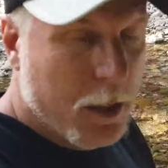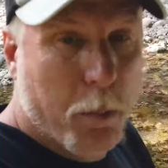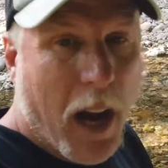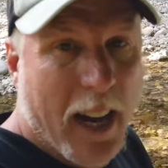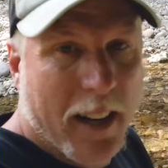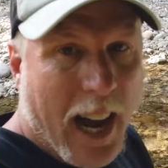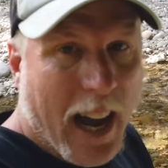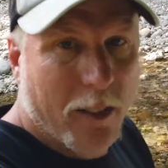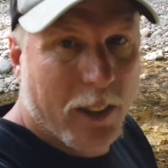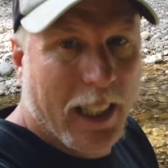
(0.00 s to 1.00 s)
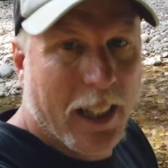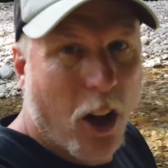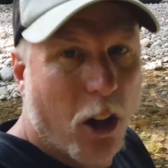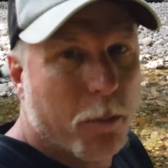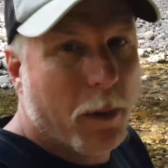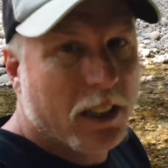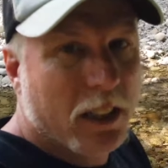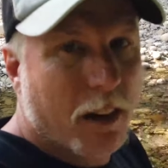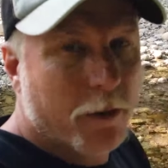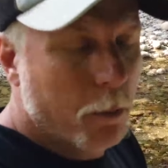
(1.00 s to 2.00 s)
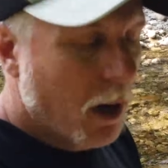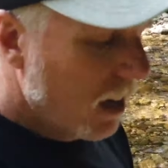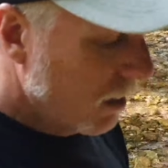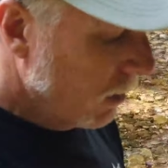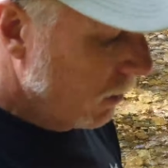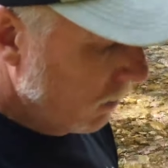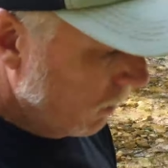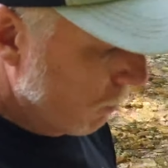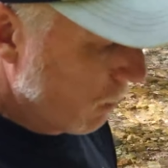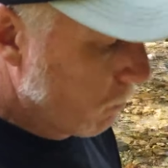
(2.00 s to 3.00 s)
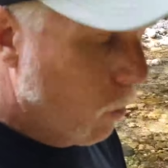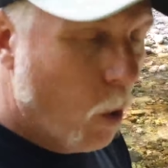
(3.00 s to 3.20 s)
this panned out, get it all in my snuffer bottle. be